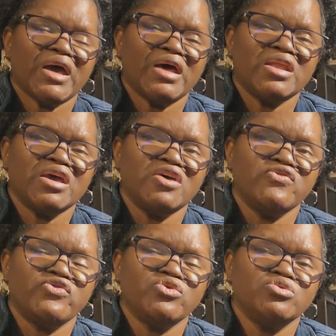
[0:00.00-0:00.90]
And
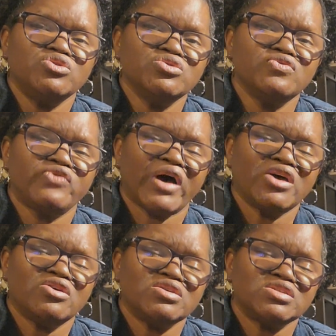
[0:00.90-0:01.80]
if you do
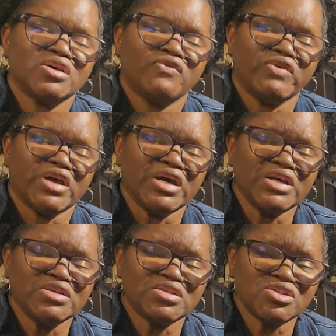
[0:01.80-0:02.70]
find yourself
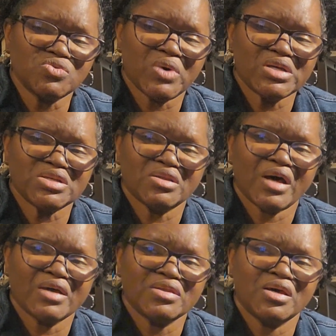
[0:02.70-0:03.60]
in a situation
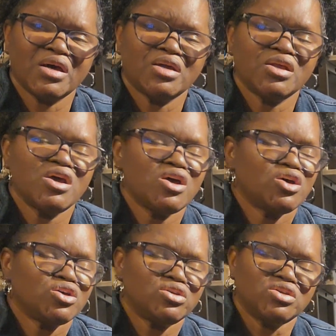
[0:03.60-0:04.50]
like that,
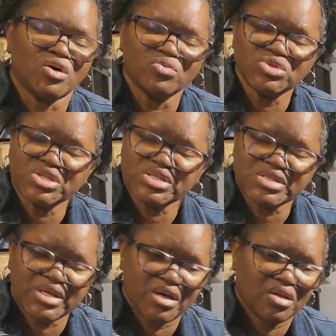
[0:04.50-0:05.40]
don't
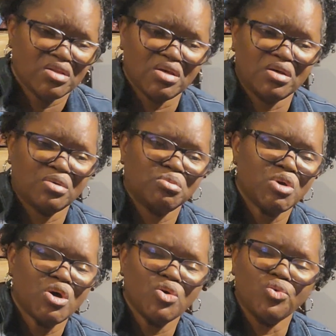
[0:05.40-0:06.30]
just tell
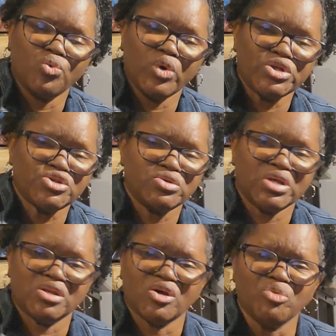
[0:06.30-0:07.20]
them
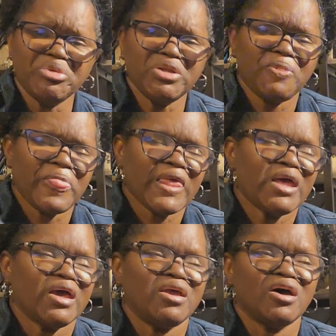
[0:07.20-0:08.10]
don't be,
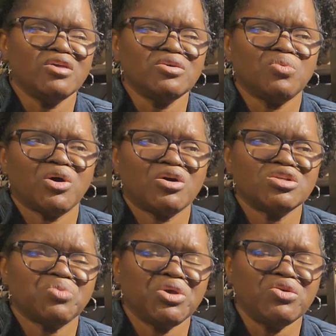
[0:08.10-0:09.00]
in other
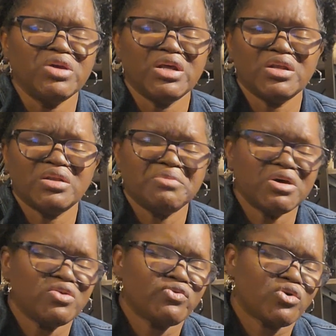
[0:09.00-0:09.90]
words, when you get in the
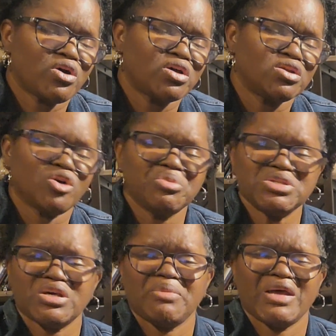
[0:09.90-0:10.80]
middle of arguing, don't
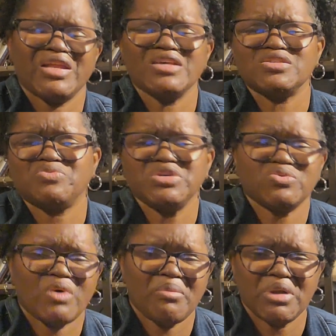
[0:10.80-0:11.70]
be talking about, that's the
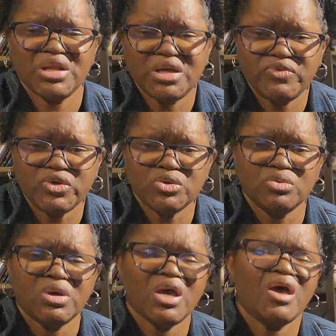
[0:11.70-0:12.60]
reason why I'm going to leave
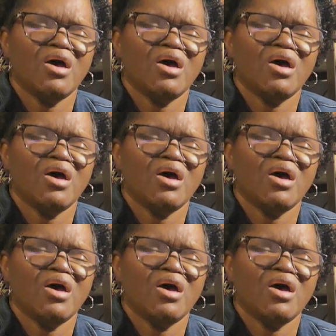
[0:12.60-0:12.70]
you.